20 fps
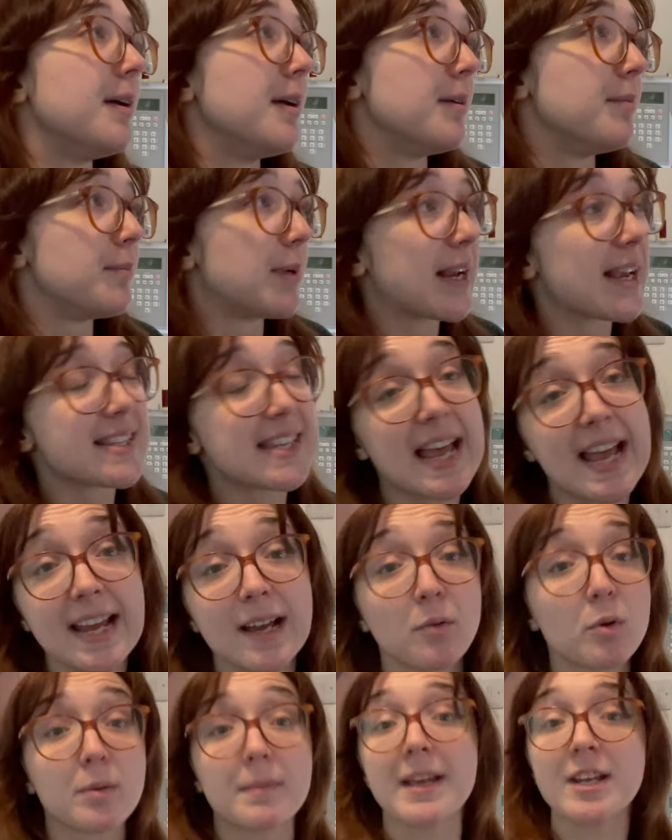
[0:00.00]
Because A, I
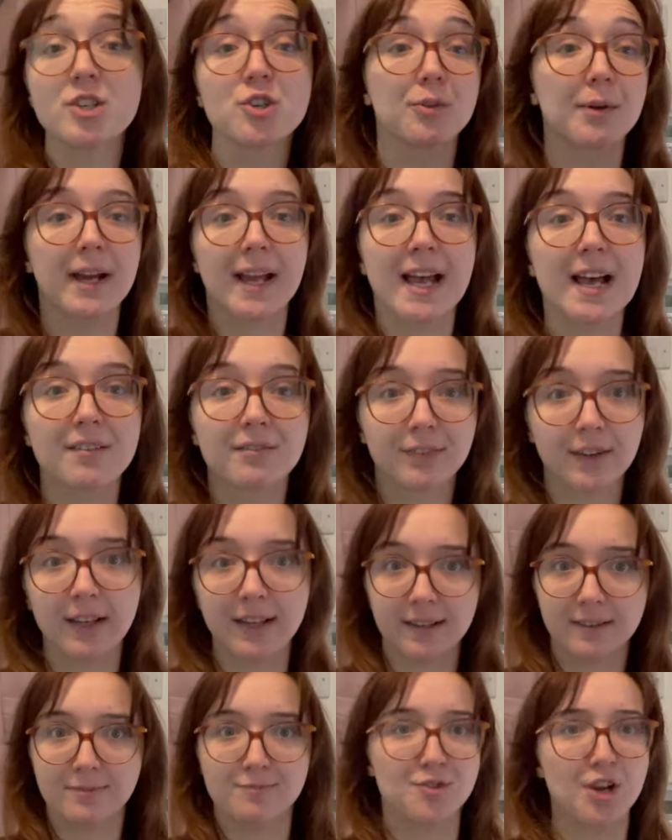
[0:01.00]
want to make sure I have
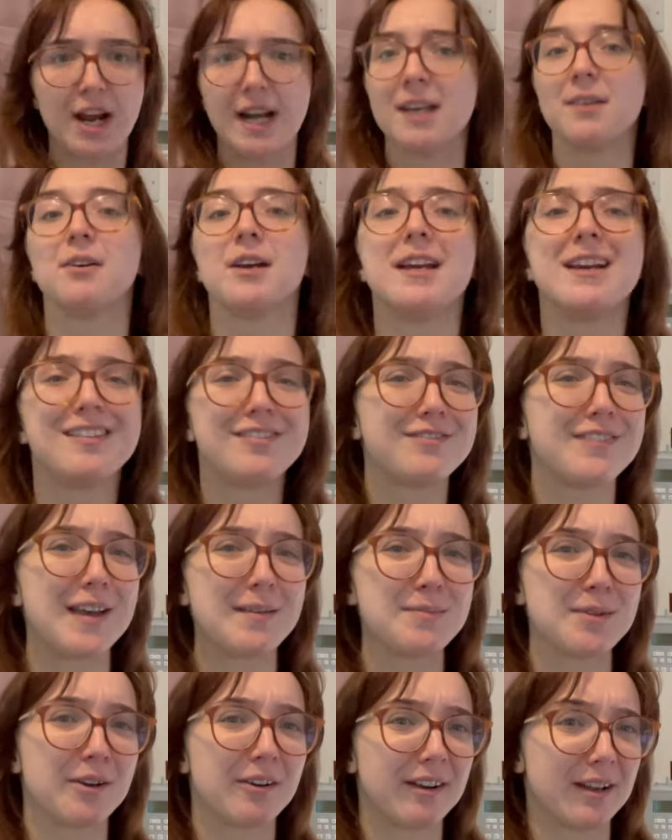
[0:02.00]
like January and
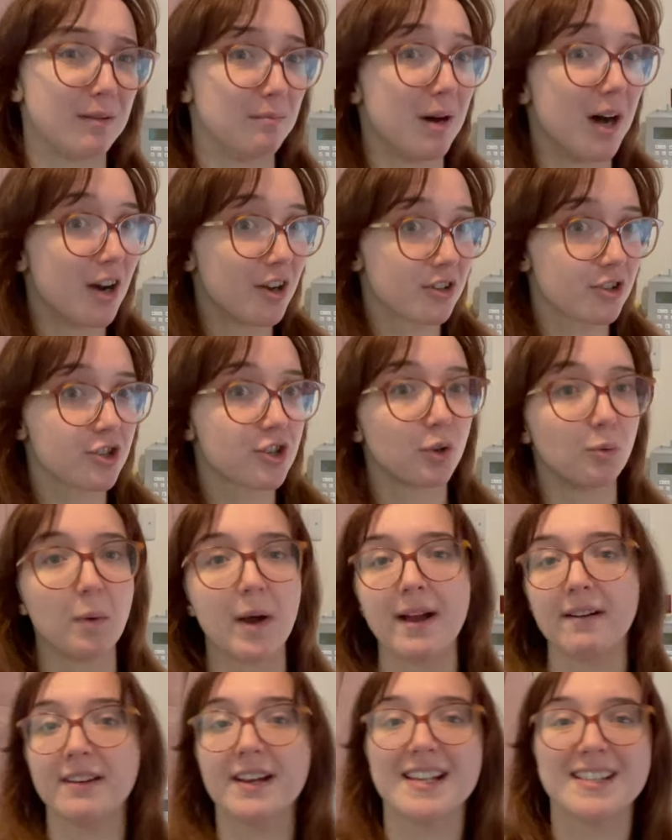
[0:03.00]
February and March to
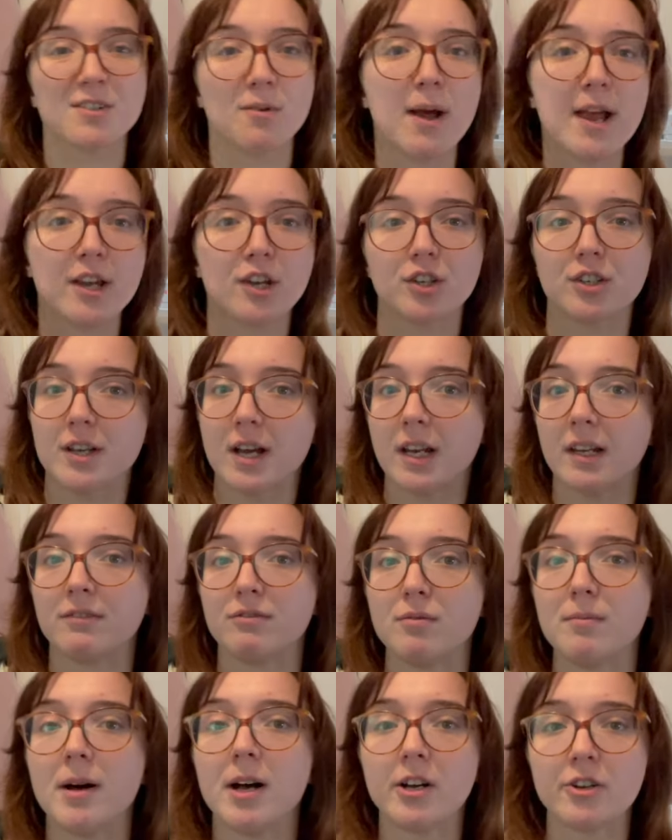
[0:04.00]
wear it. It's quite a good colour
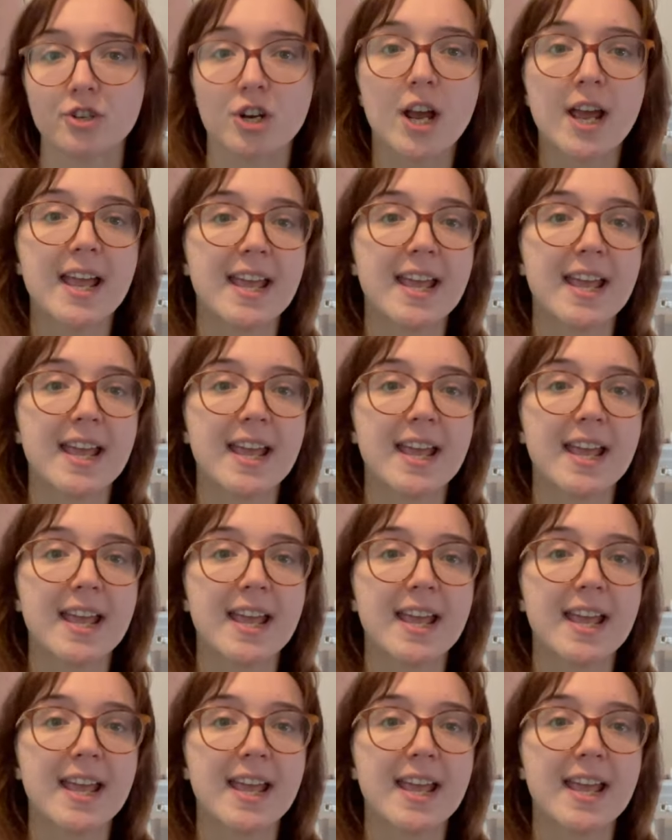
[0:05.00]
for March.